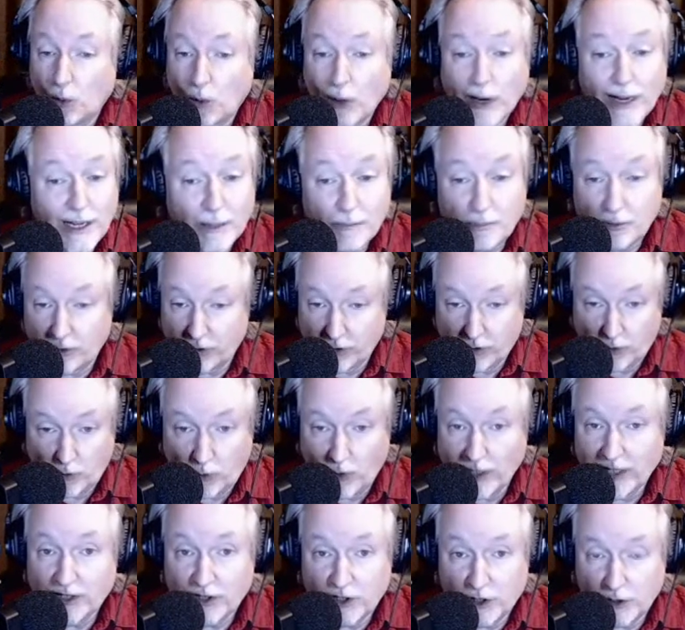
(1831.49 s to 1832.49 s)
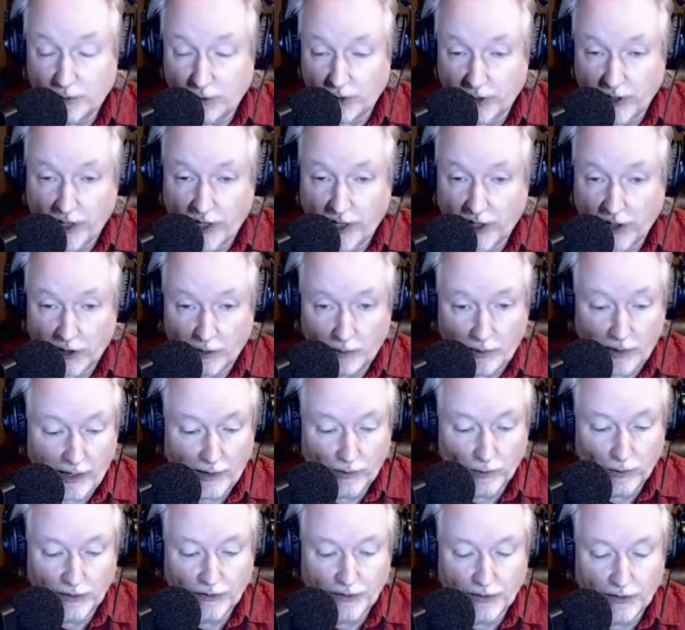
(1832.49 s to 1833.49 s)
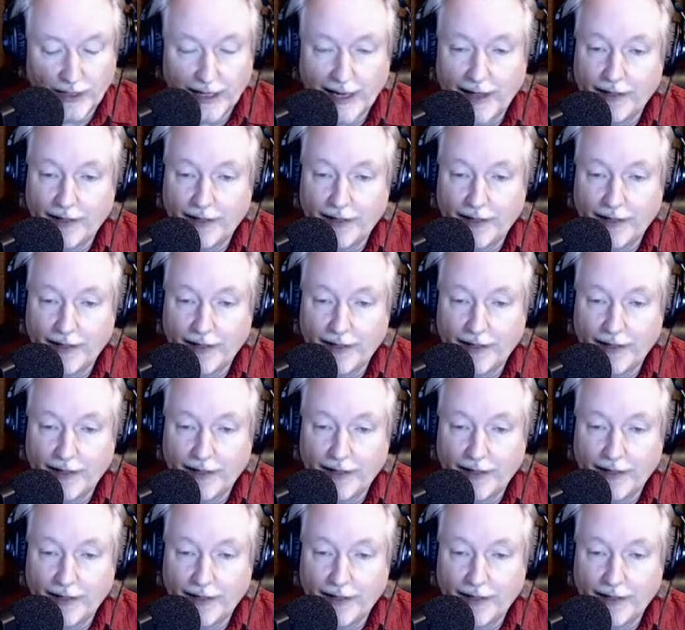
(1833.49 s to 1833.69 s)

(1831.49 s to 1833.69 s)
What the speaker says: way too preoccupied with it.